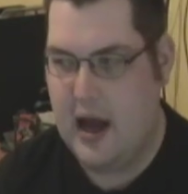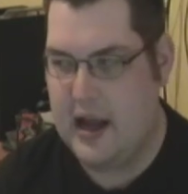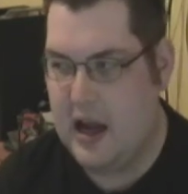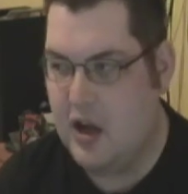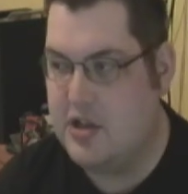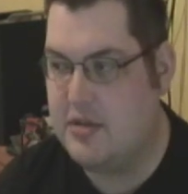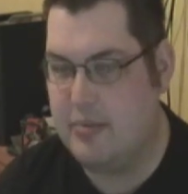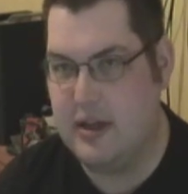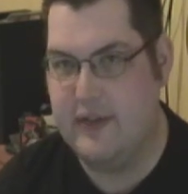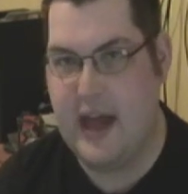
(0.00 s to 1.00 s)
And I honestly
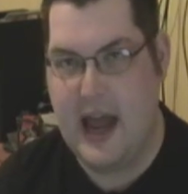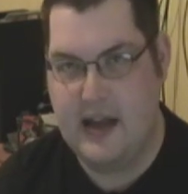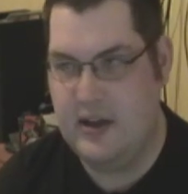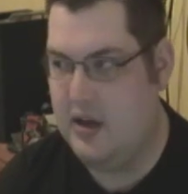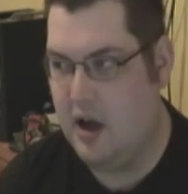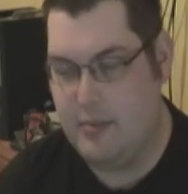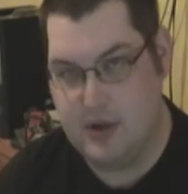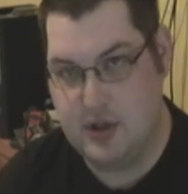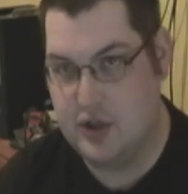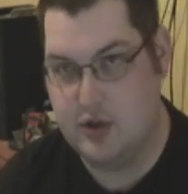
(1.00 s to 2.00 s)
believe that any RPG